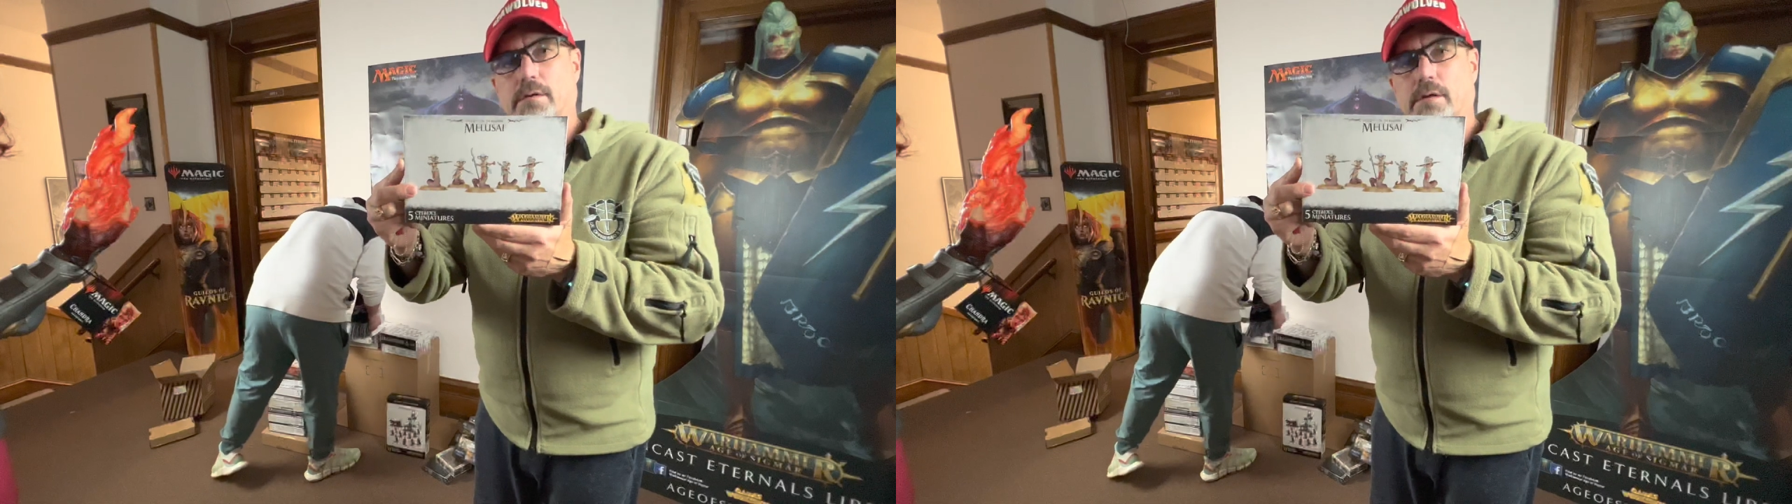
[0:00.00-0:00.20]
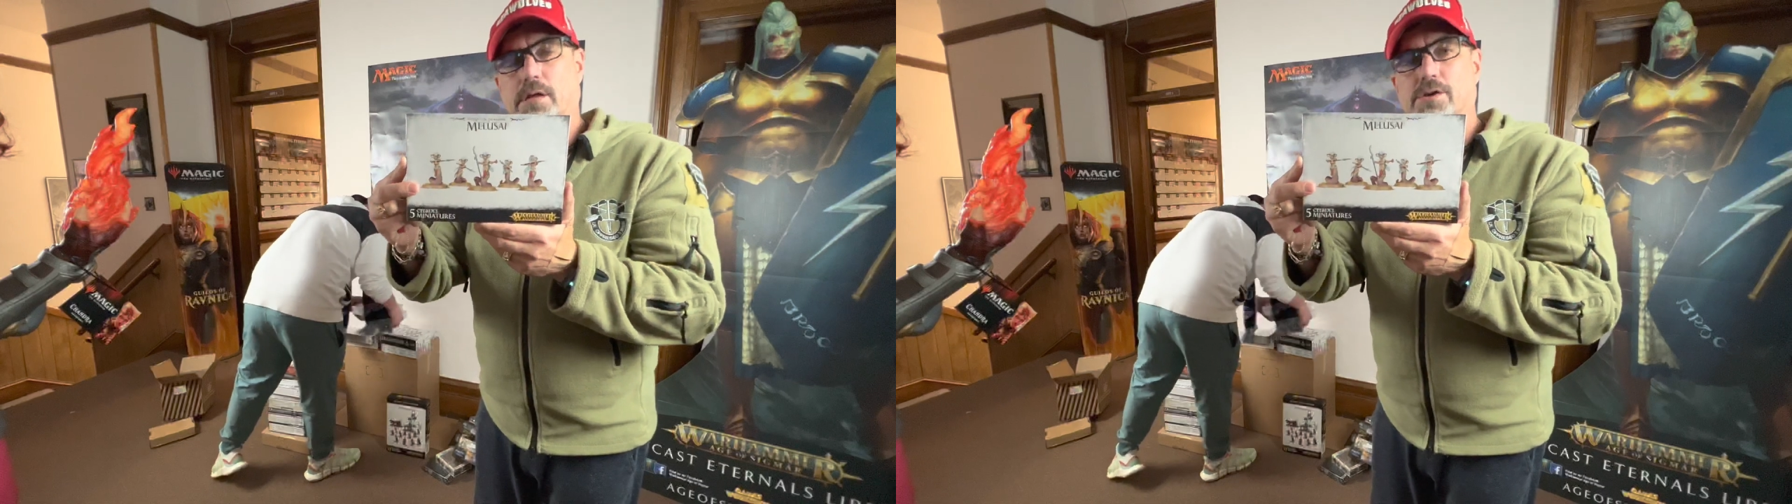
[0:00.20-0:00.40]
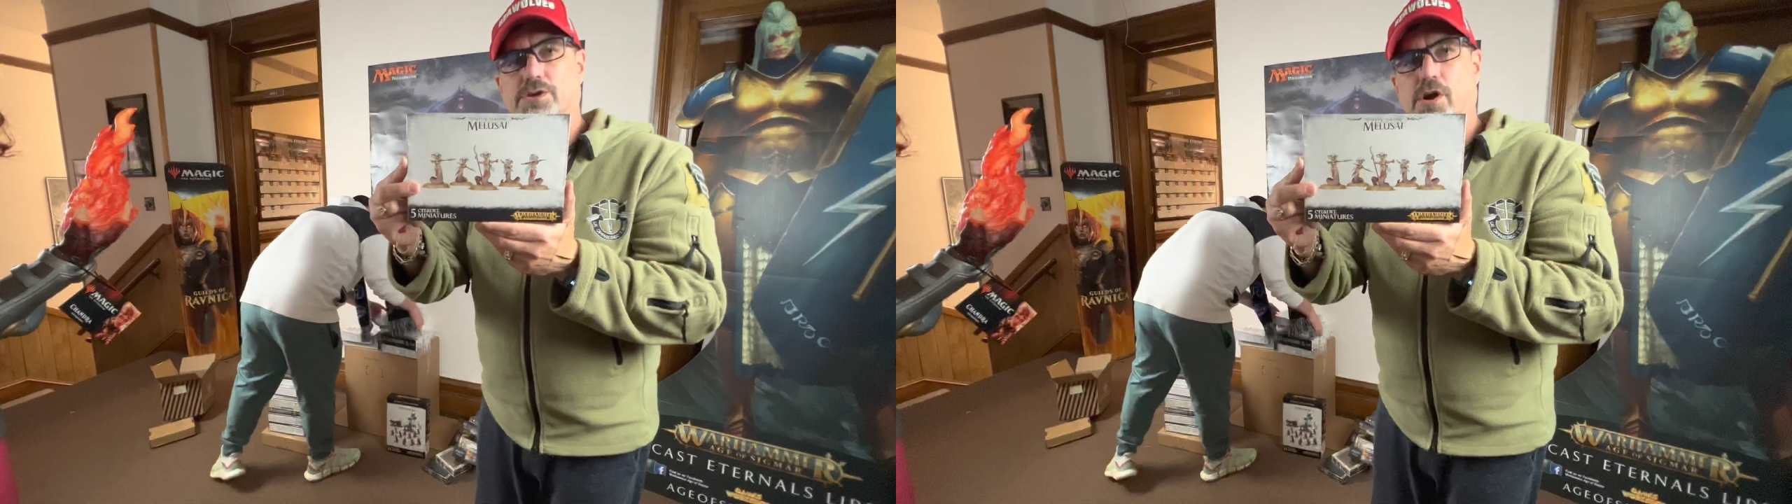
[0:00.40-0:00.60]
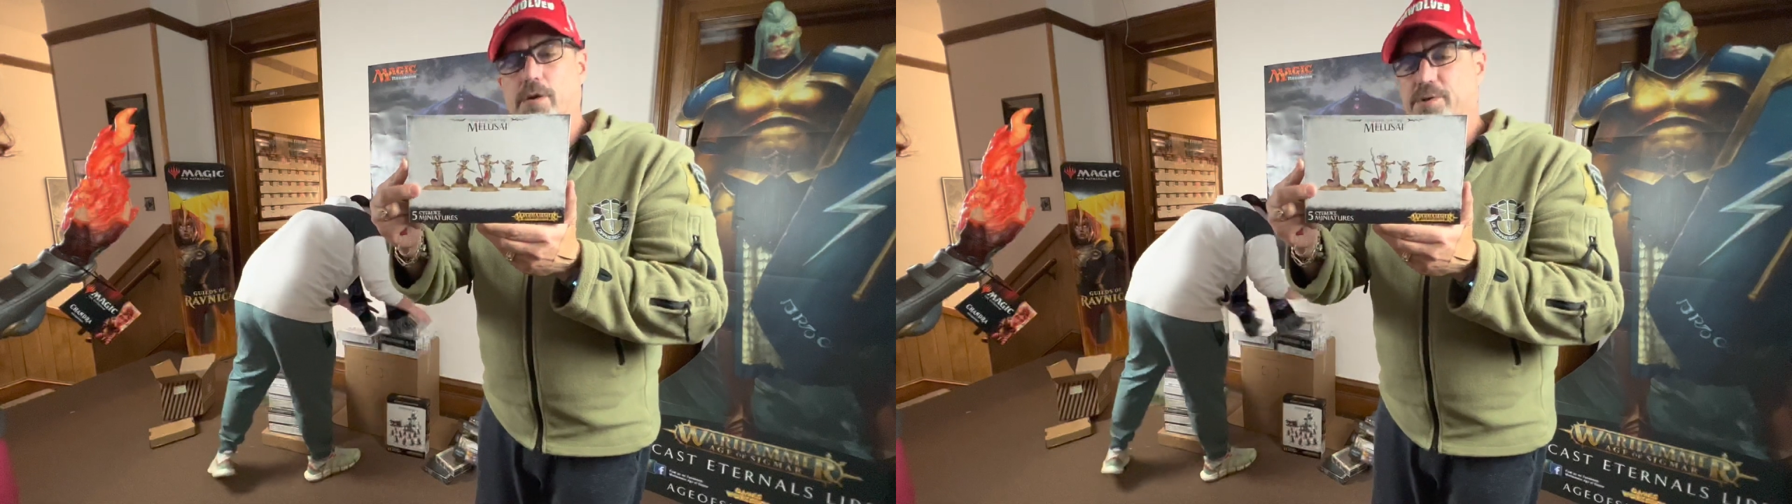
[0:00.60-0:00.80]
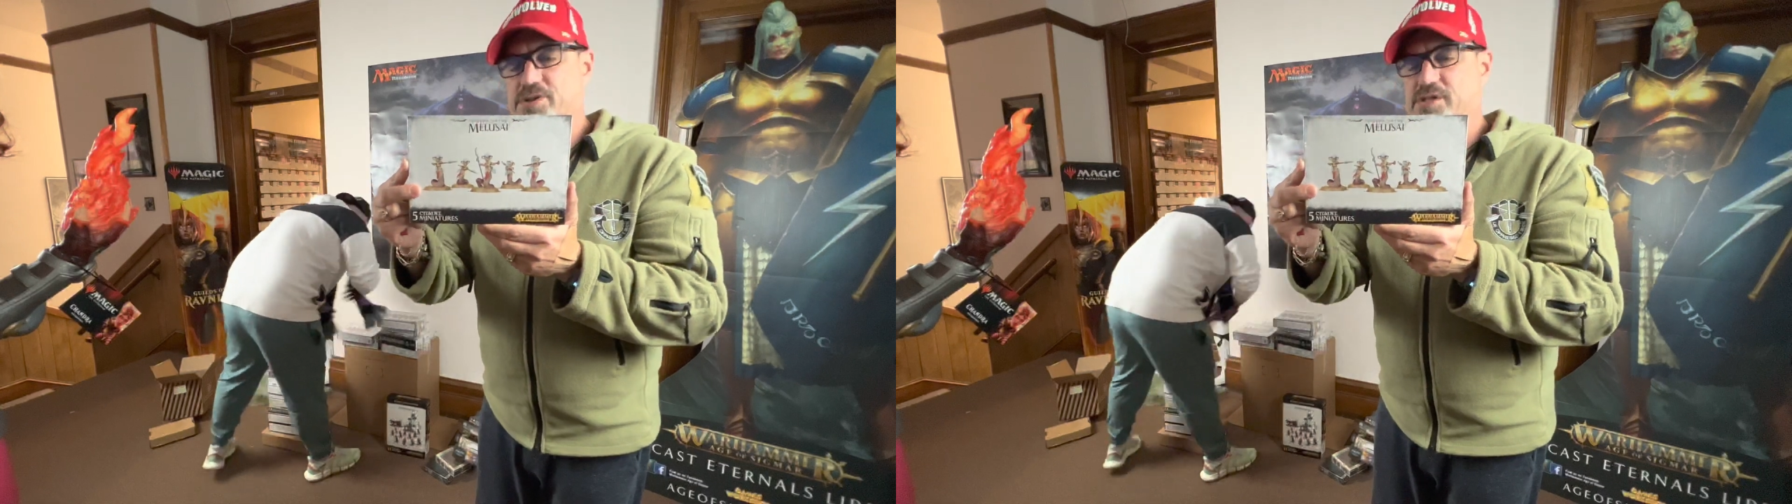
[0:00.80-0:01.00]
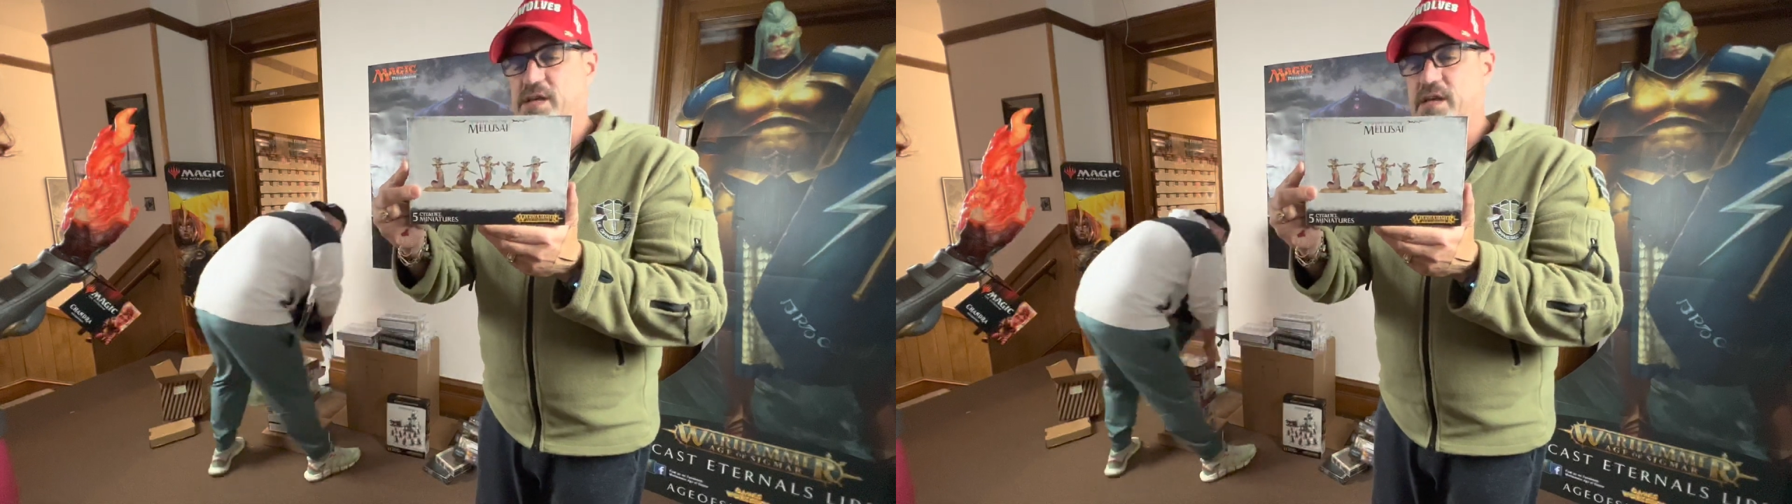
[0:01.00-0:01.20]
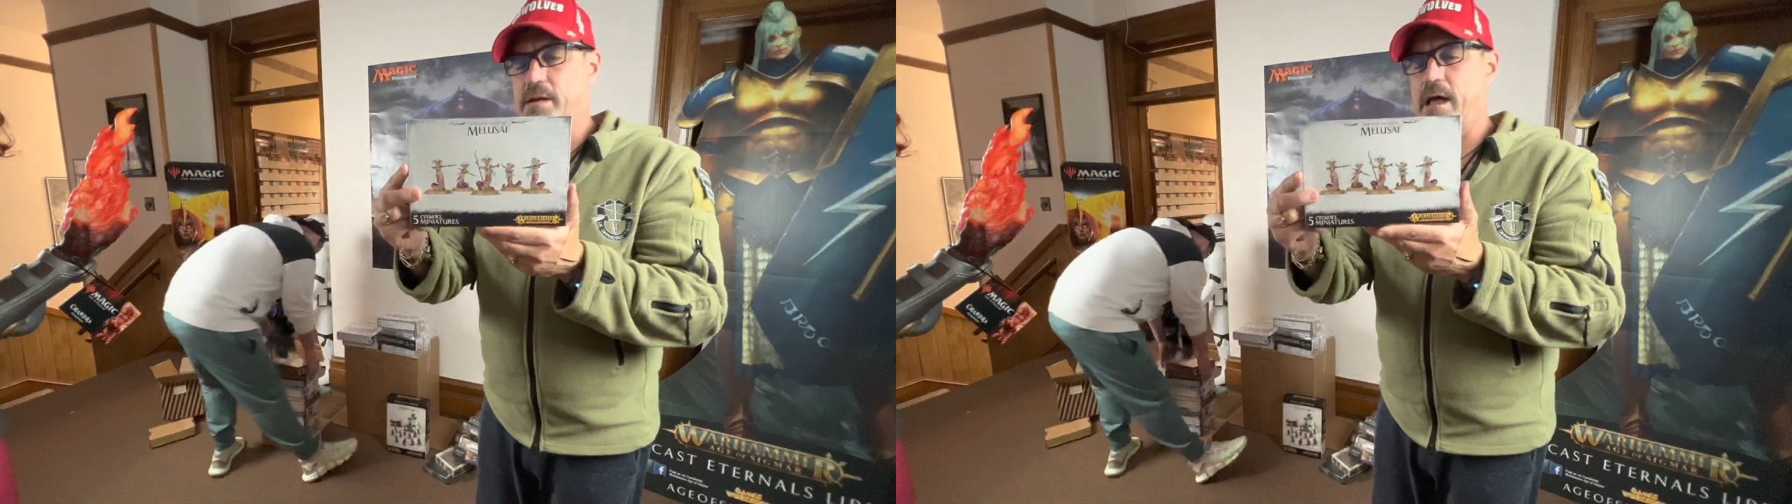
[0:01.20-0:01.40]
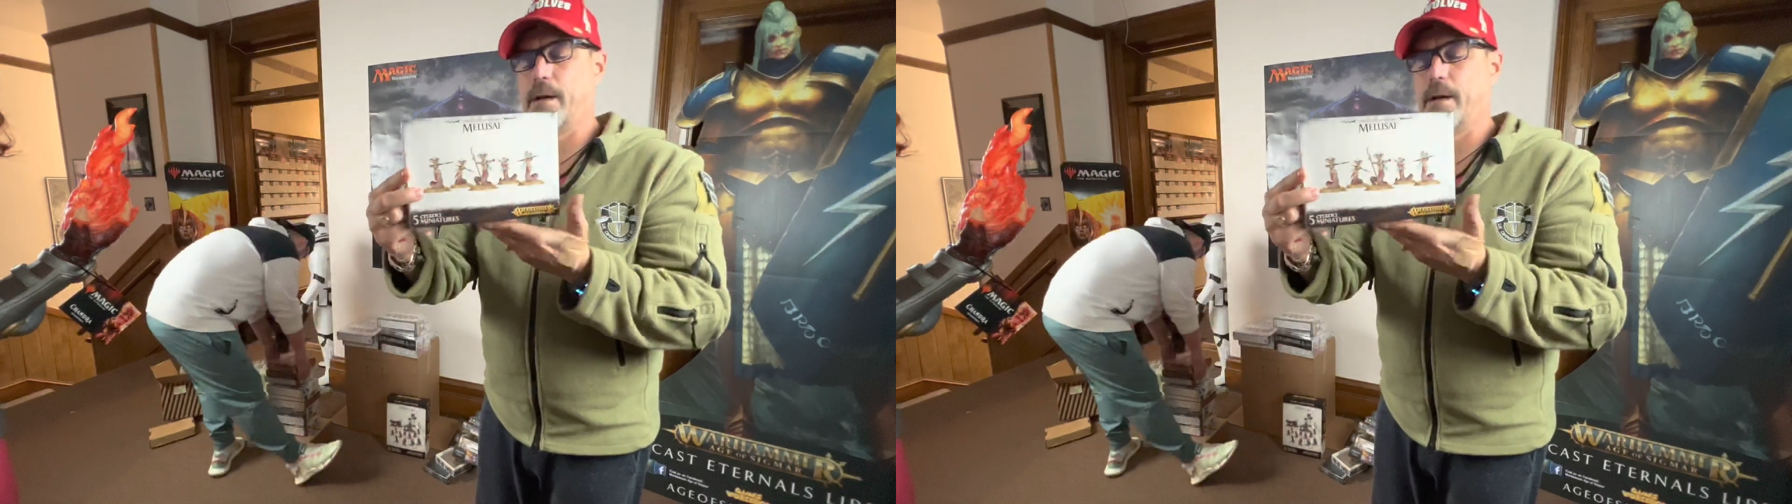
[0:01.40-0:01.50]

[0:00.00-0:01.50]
in the tournament scene.